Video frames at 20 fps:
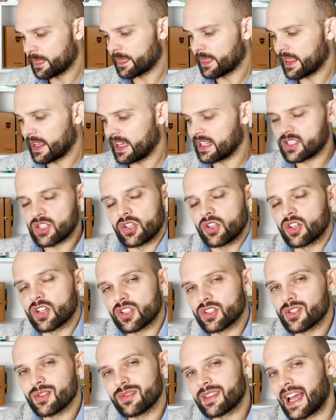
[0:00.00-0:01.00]
And so you
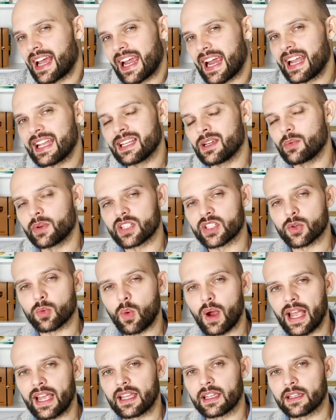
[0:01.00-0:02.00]
can do that any which
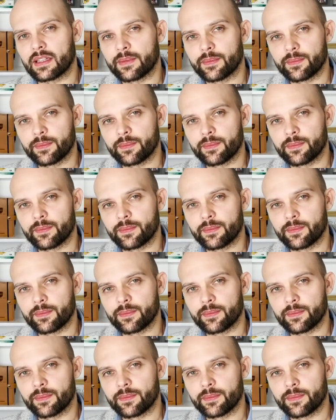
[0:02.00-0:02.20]
way.